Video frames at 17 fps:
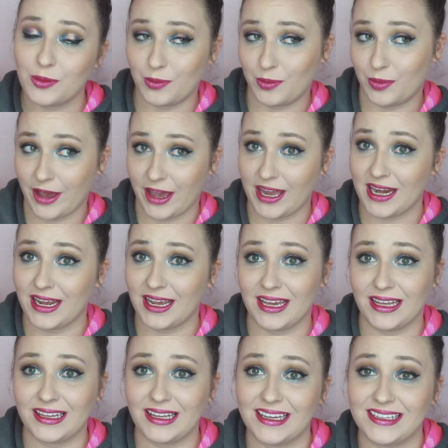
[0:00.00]
but
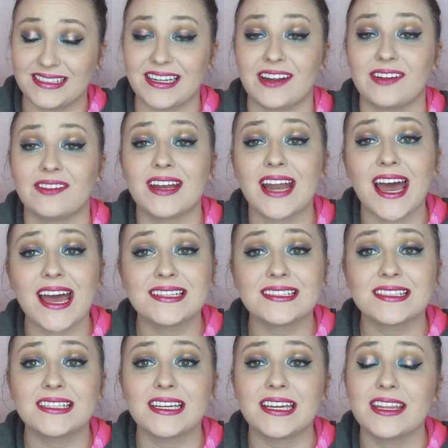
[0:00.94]
it lays down
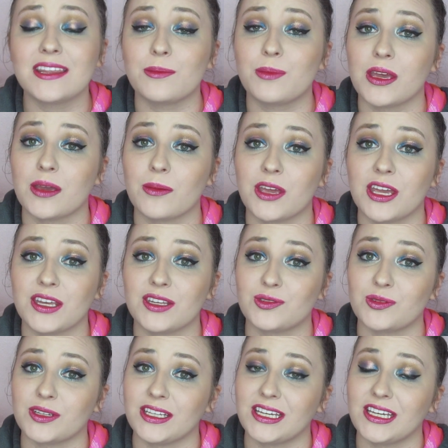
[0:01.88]
nicely. The pigment
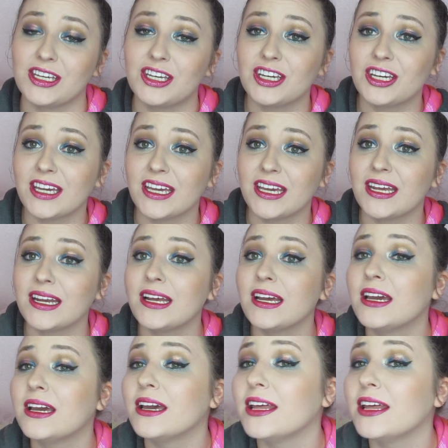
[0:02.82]
is really good.